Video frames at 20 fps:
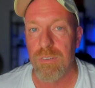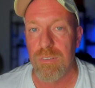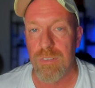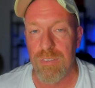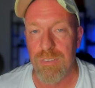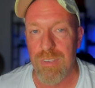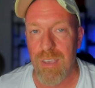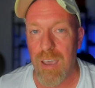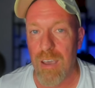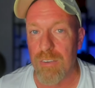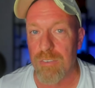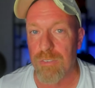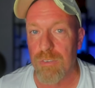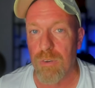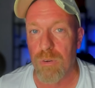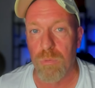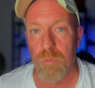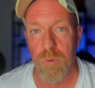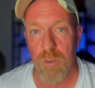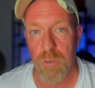a
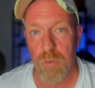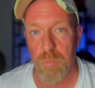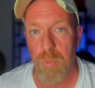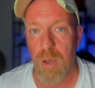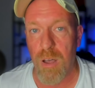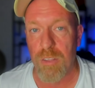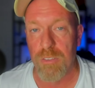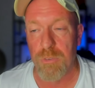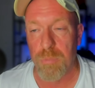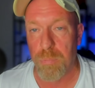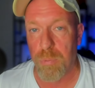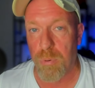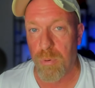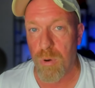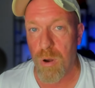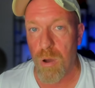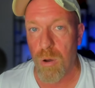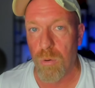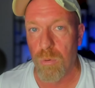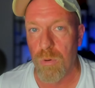disaster response
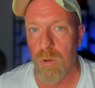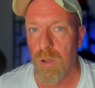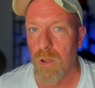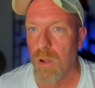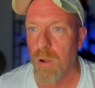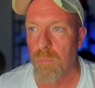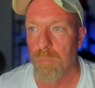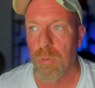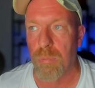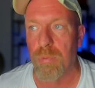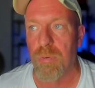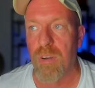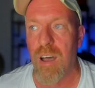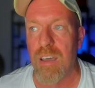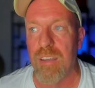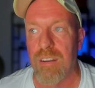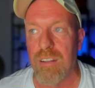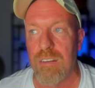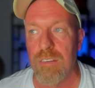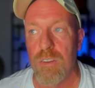pro,
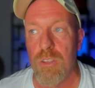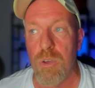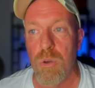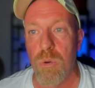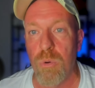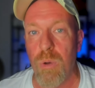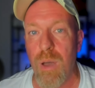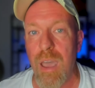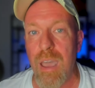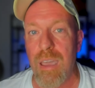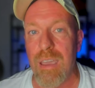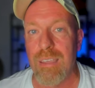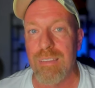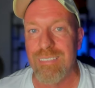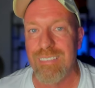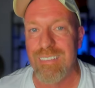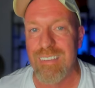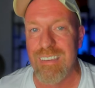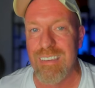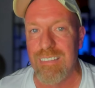providing you a
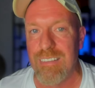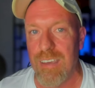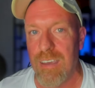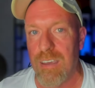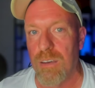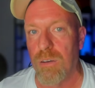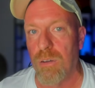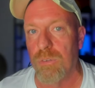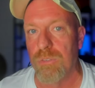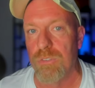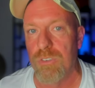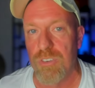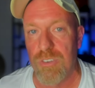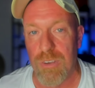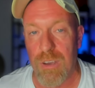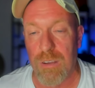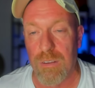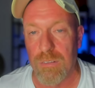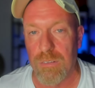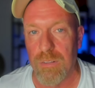detailed
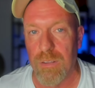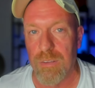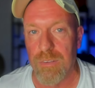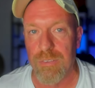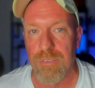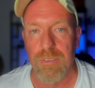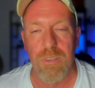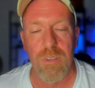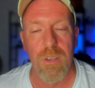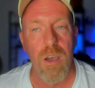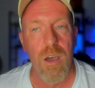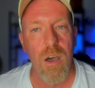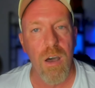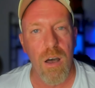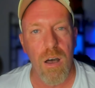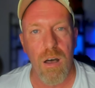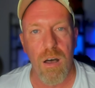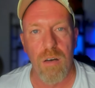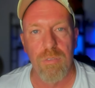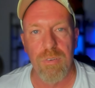checklist
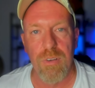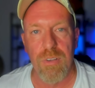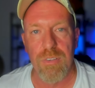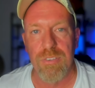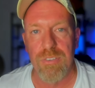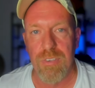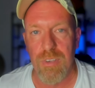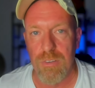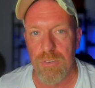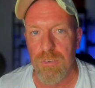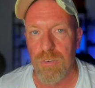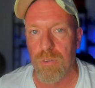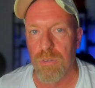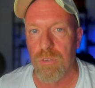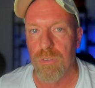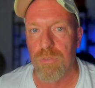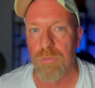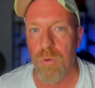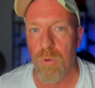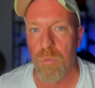of
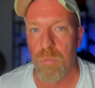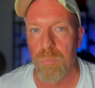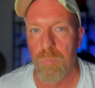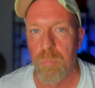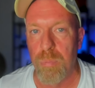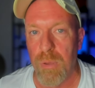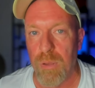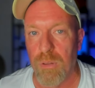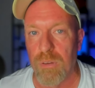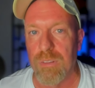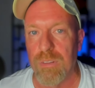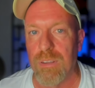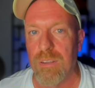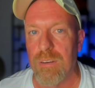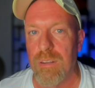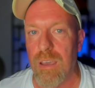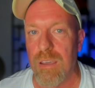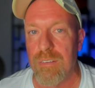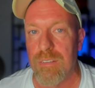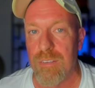essentials for
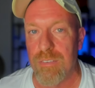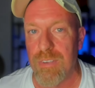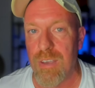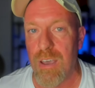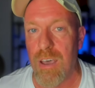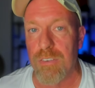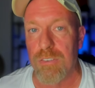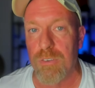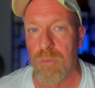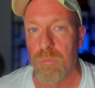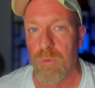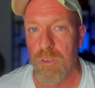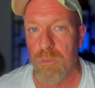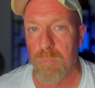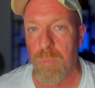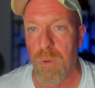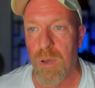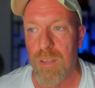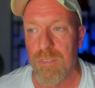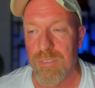building a disaster
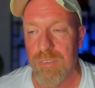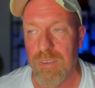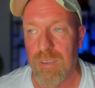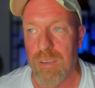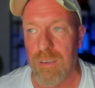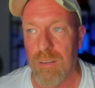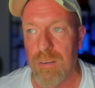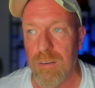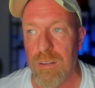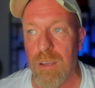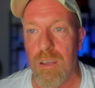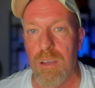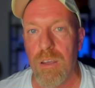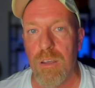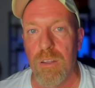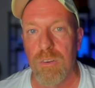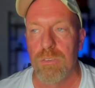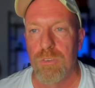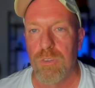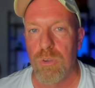response kit
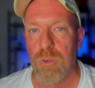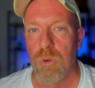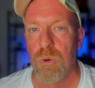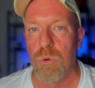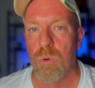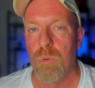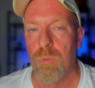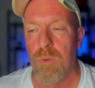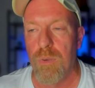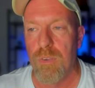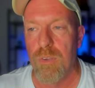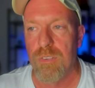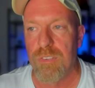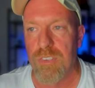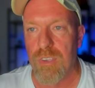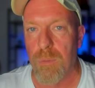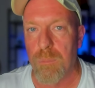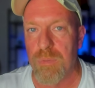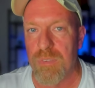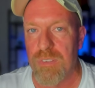to
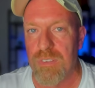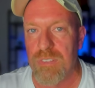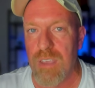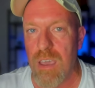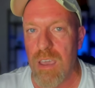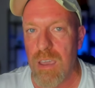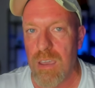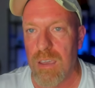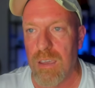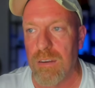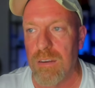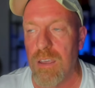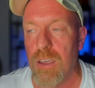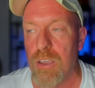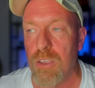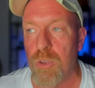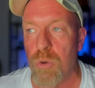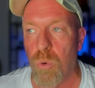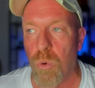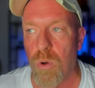sustain
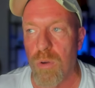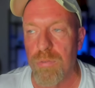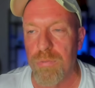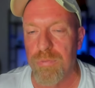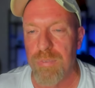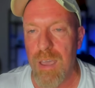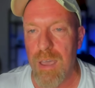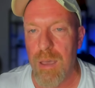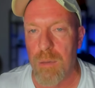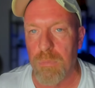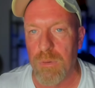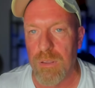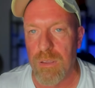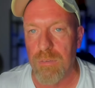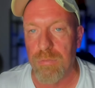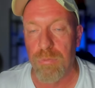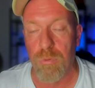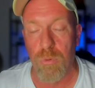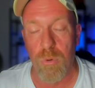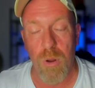your
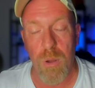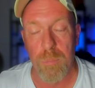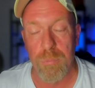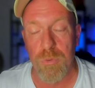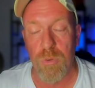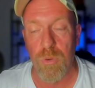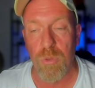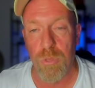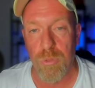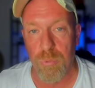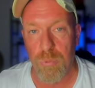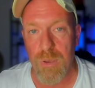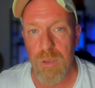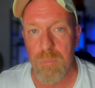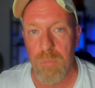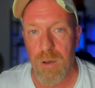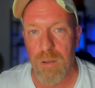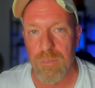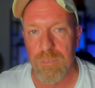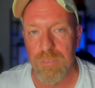family for up to
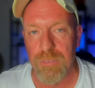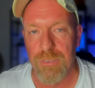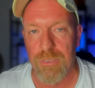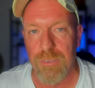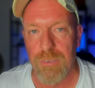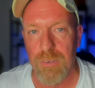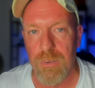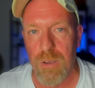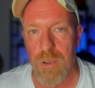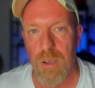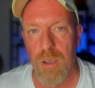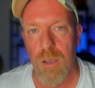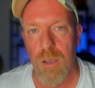three months.